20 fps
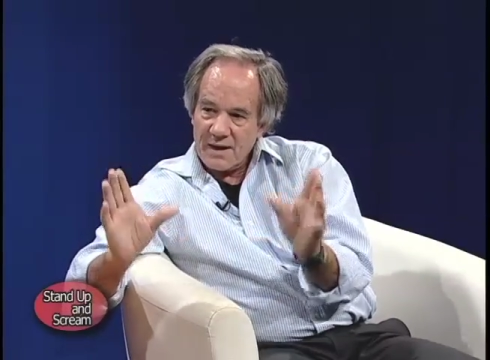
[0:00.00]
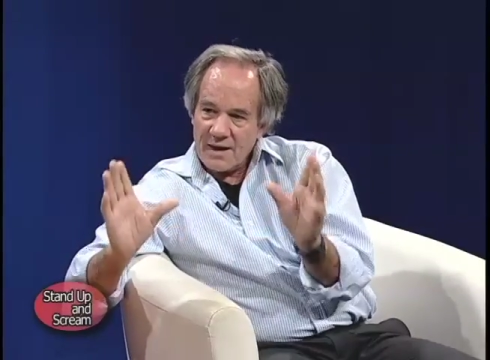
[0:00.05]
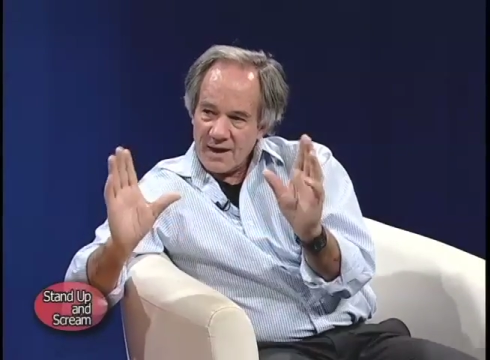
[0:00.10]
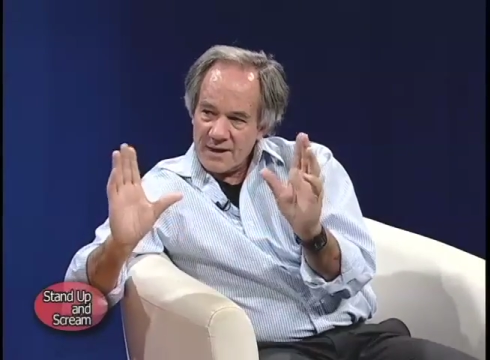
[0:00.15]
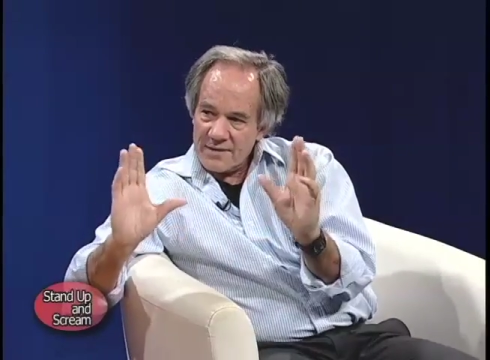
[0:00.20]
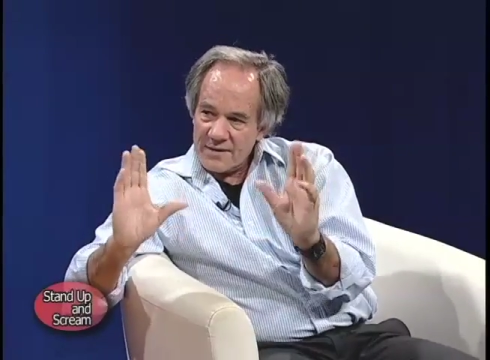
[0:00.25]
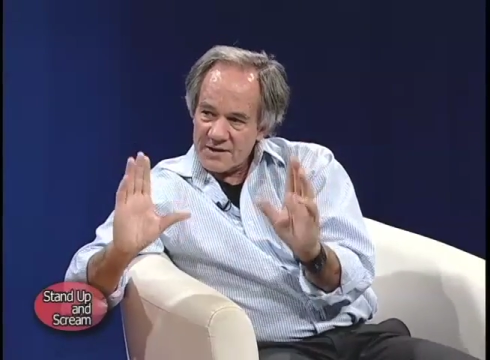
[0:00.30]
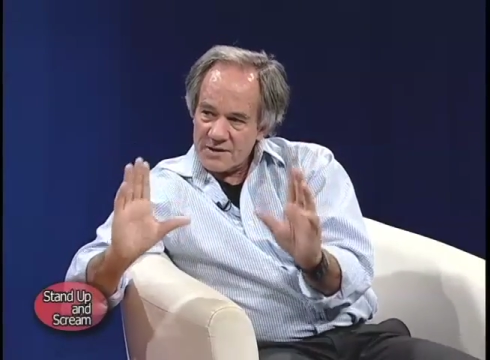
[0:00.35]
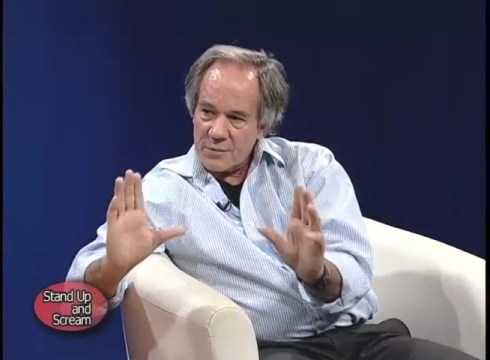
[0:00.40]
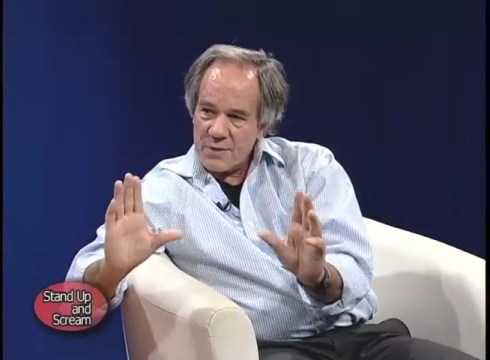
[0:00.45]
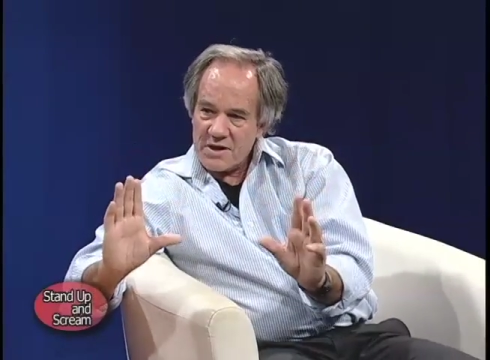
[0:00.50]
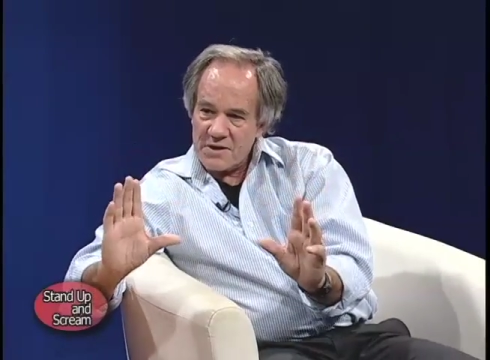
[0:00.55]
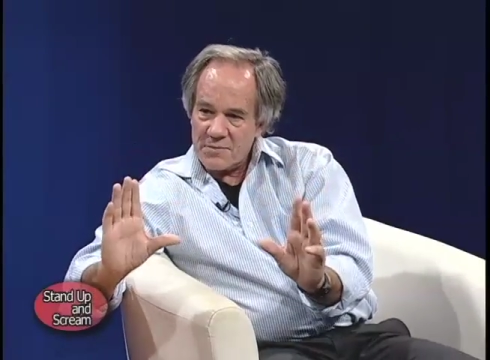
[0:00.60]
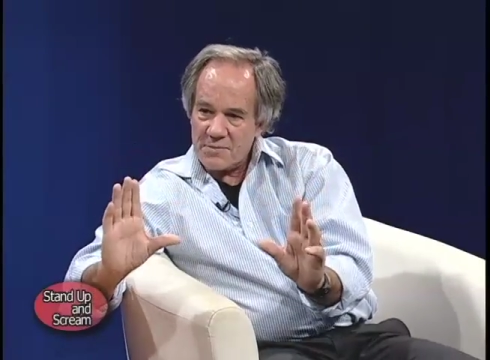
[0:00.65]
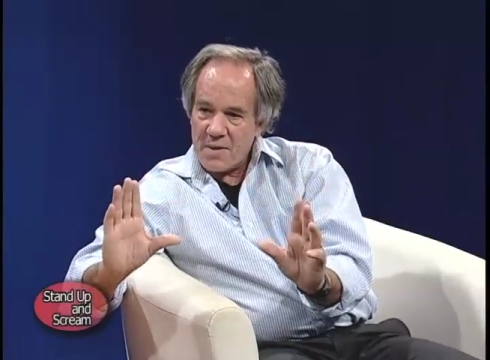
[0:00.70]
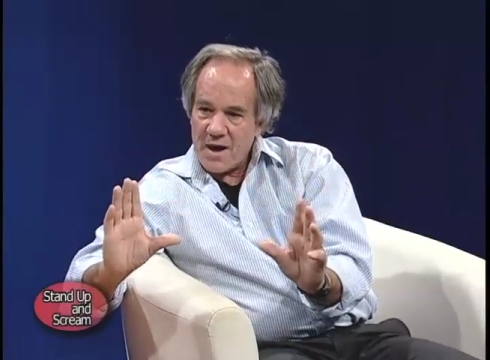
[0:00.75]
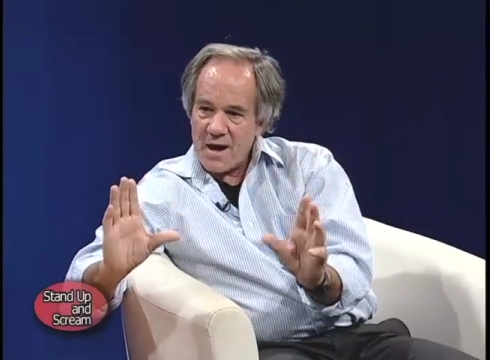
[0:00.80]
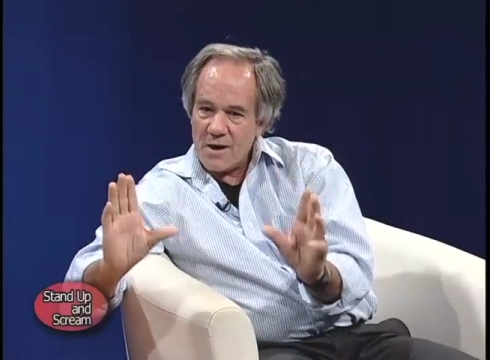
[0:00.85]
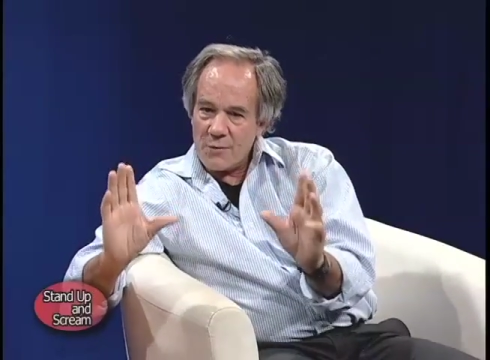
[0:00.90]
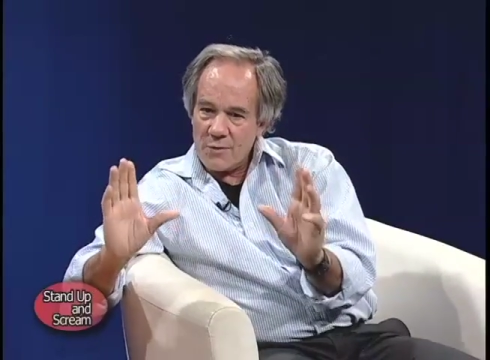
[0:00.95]
and the sweet
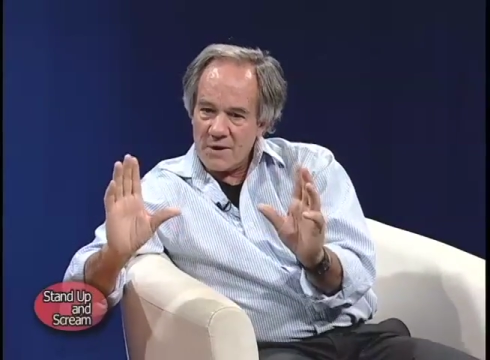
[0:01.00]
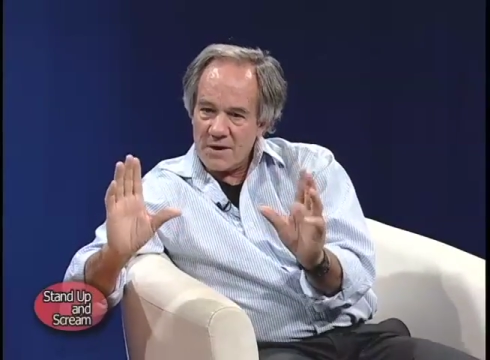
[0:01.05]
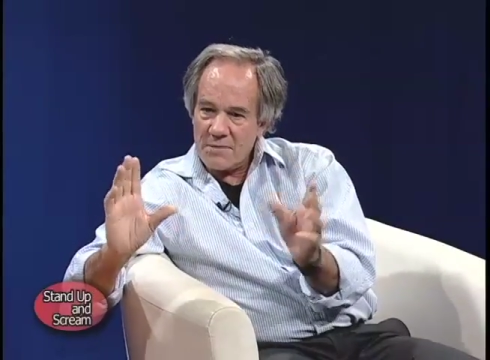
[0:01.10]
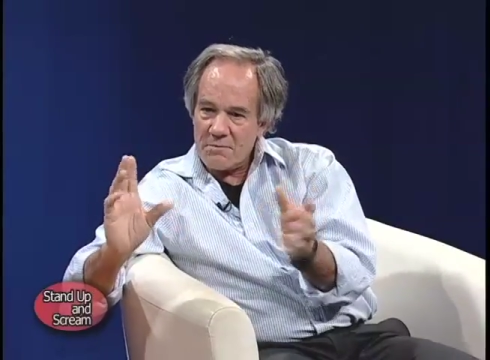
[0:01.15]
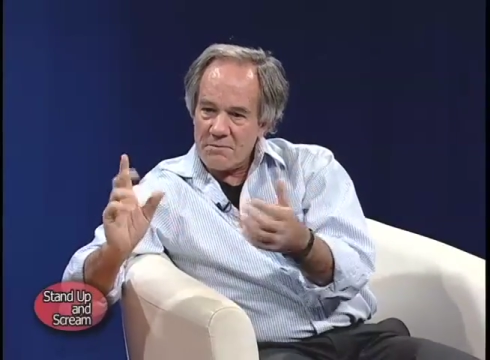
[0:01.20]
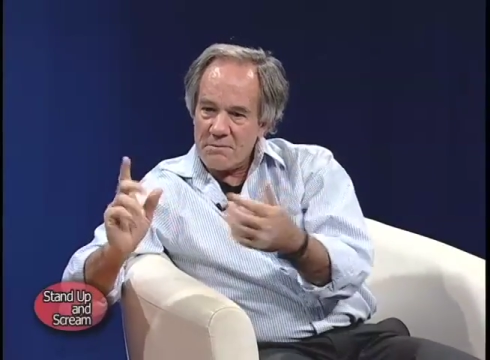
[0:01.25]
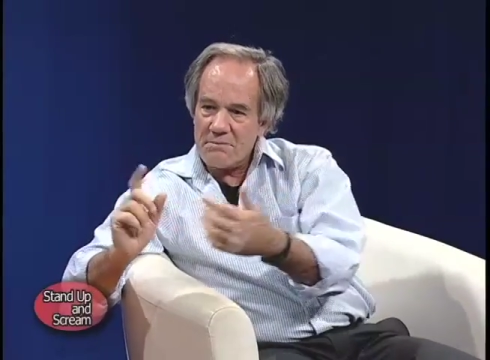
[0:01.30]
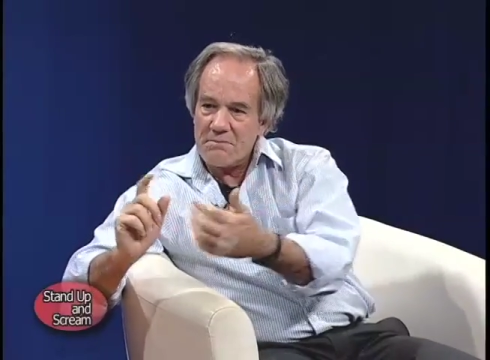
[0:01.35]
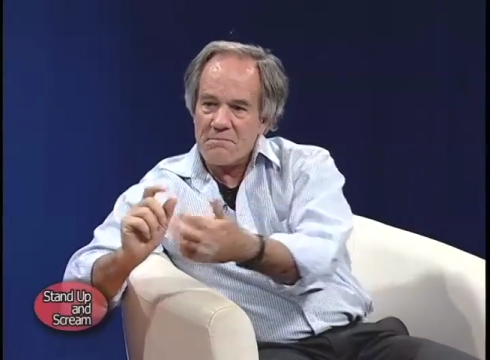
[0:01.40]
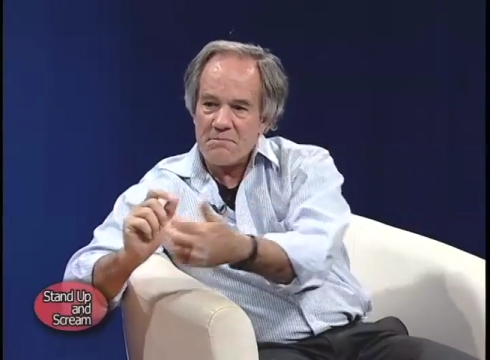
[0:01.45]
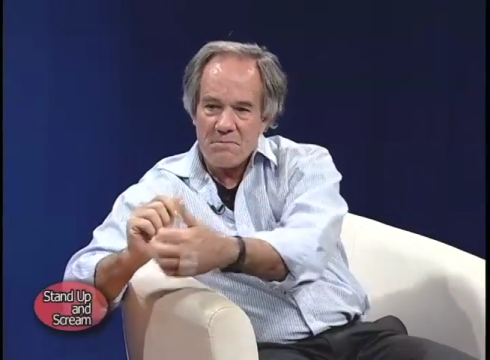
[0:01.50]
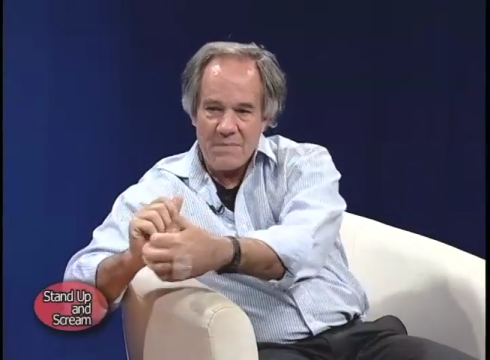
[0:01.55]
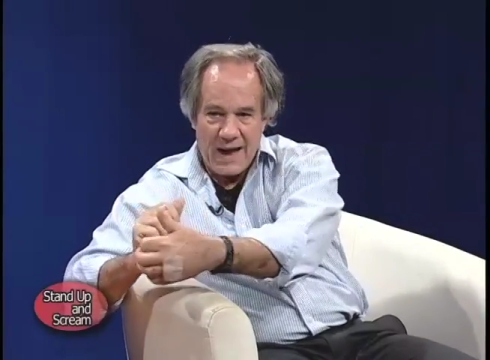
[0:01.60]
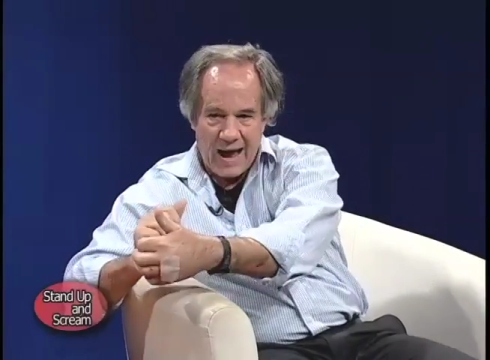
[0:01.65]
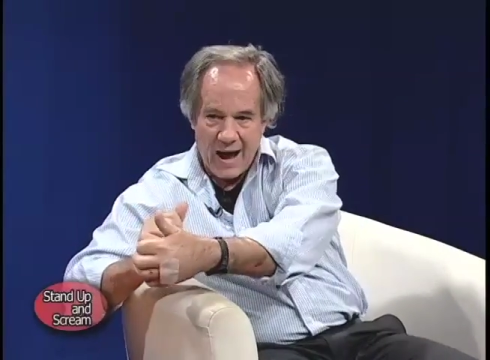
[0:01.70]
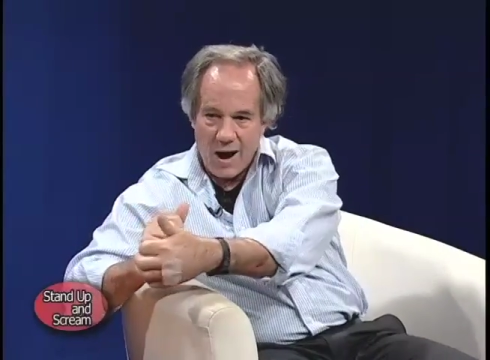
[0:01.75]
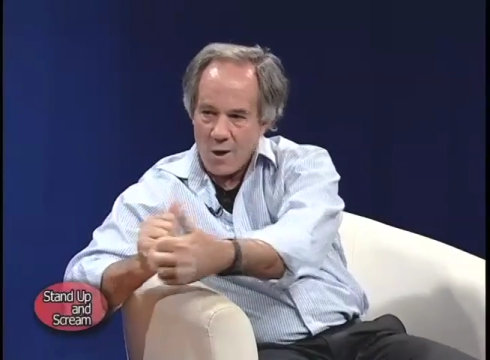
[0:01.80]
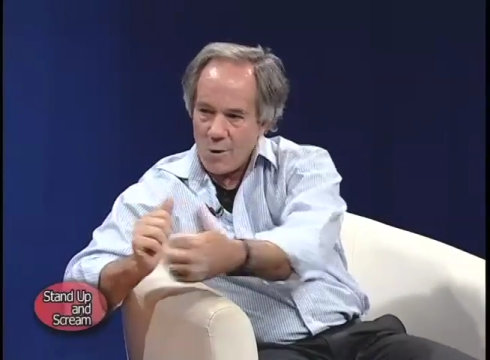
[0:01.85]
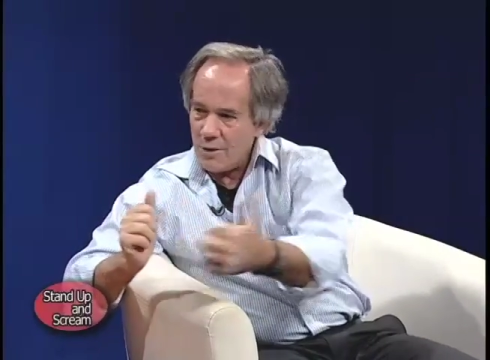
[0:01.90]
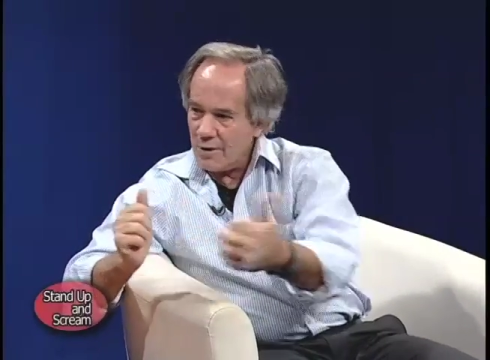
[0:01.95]
spot would
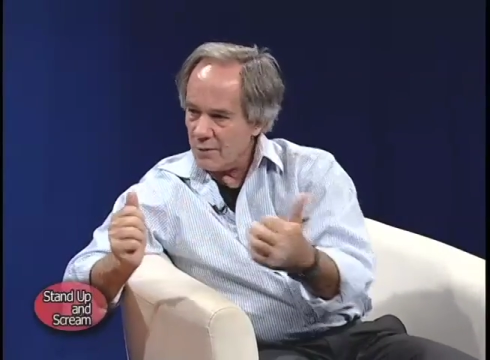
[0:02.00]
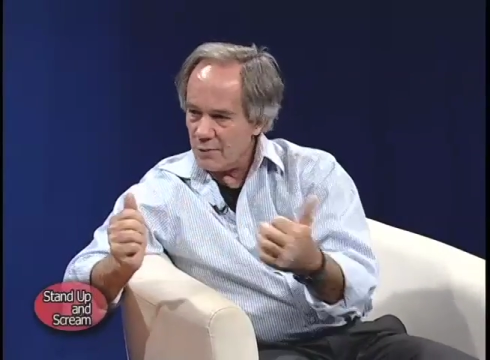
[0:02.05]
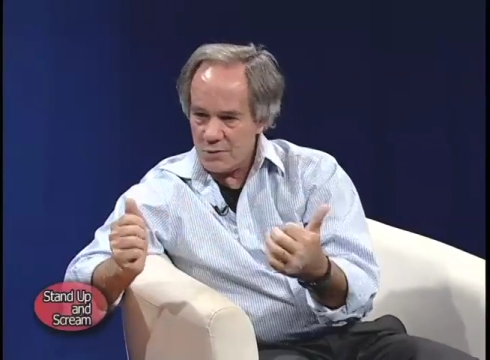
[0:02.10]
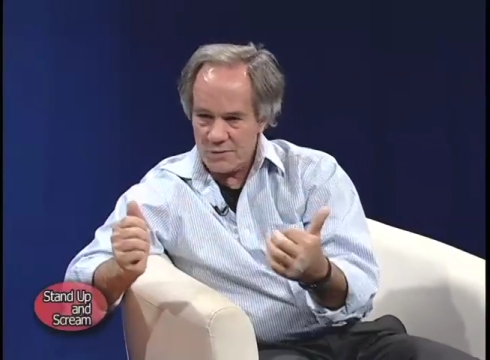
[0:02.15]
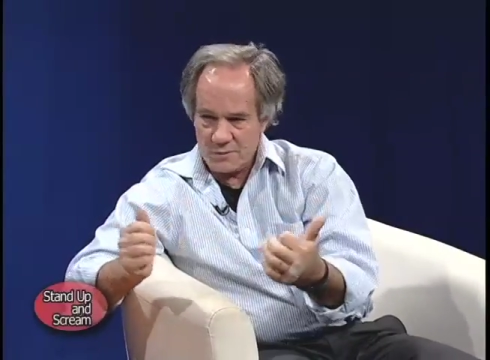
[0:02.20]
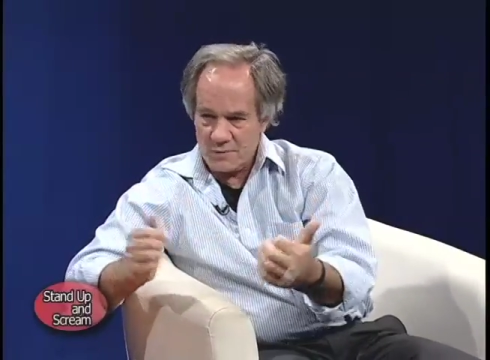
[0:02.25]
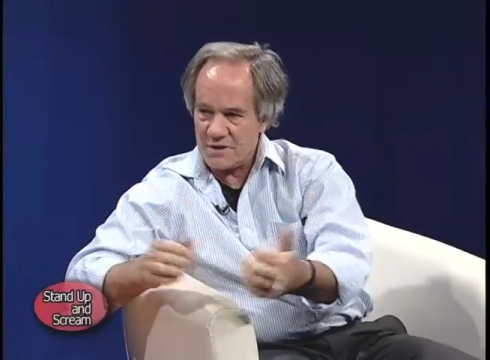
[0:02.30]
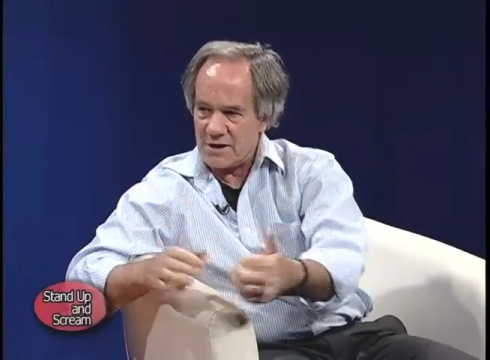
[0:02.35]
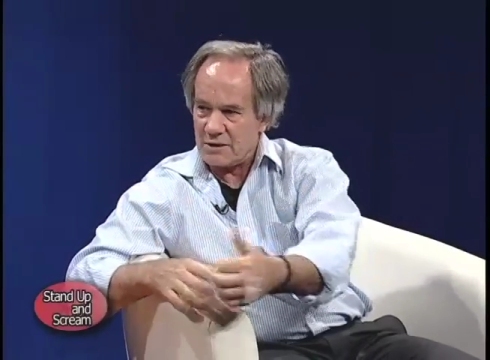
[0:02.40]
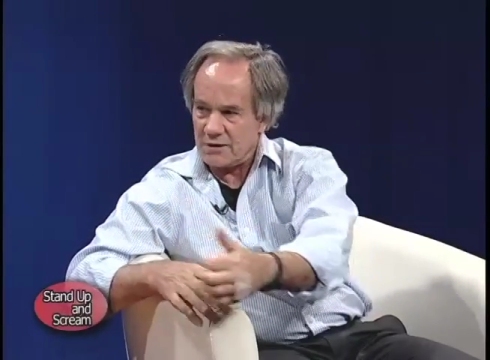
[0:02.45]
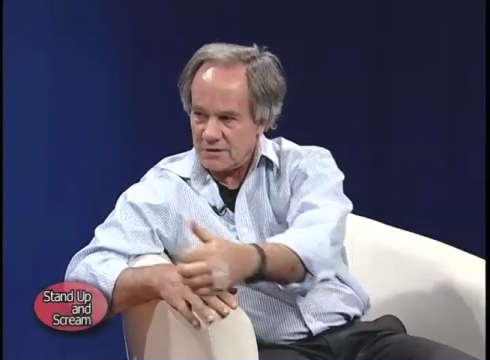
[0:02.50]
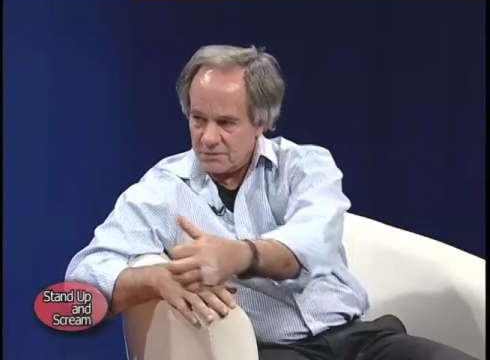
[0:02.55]
was